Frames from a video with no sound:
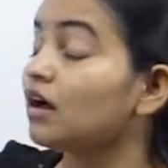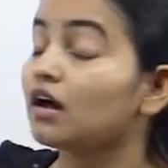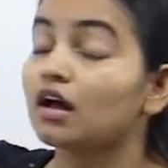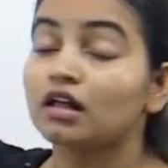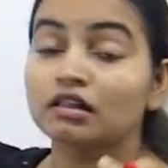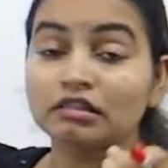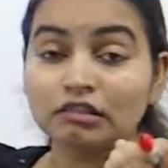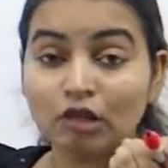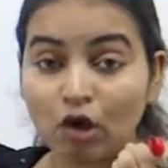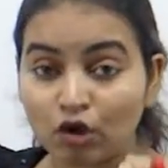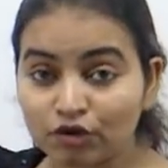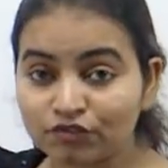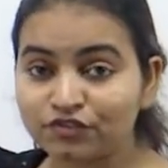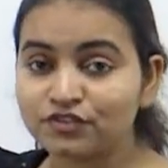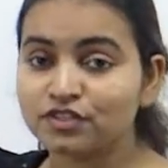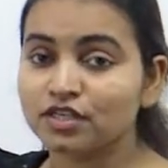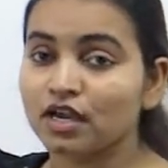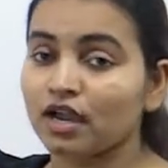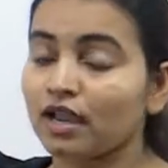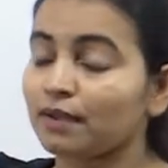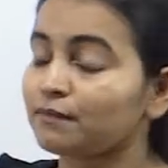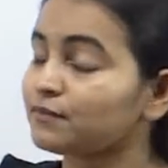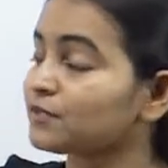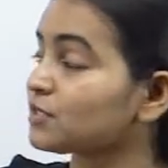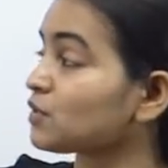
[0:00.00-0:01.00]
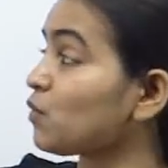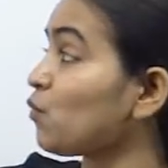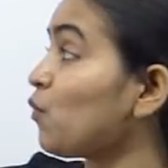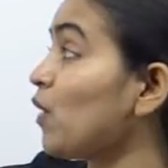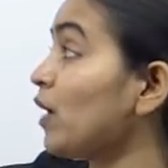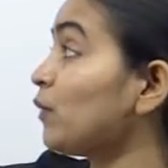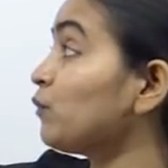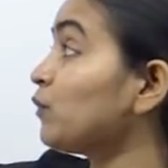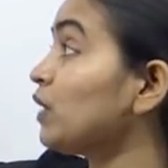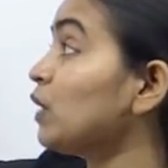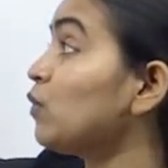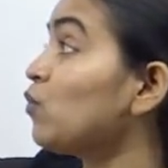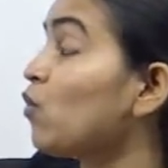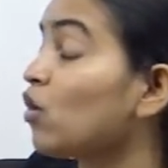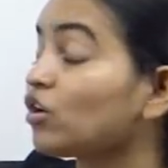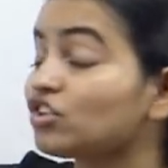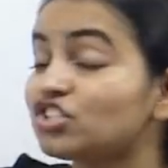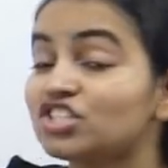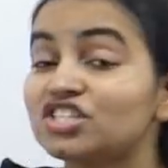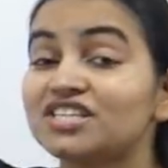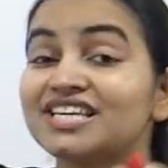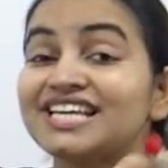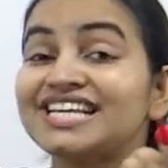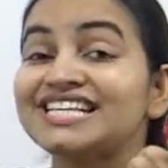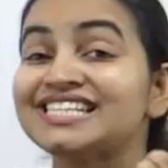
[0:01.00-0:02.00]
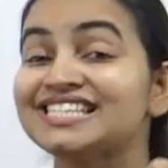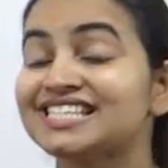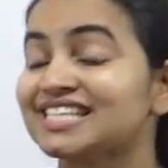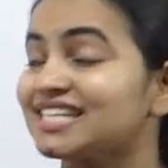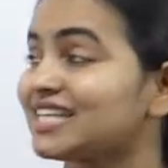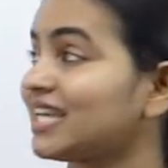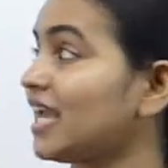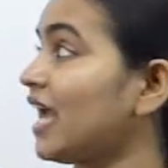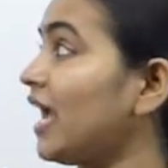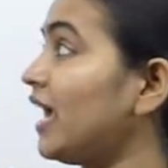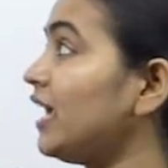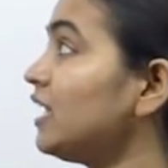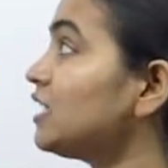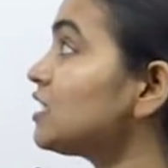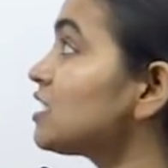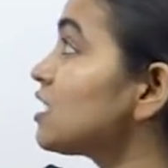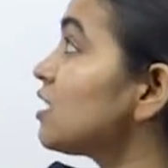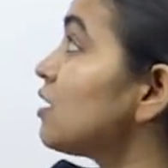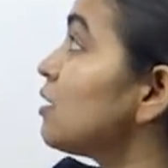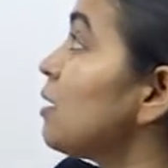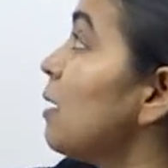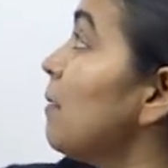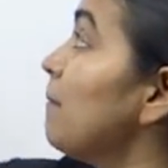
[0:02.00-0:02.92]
a lot of times when we want to indicate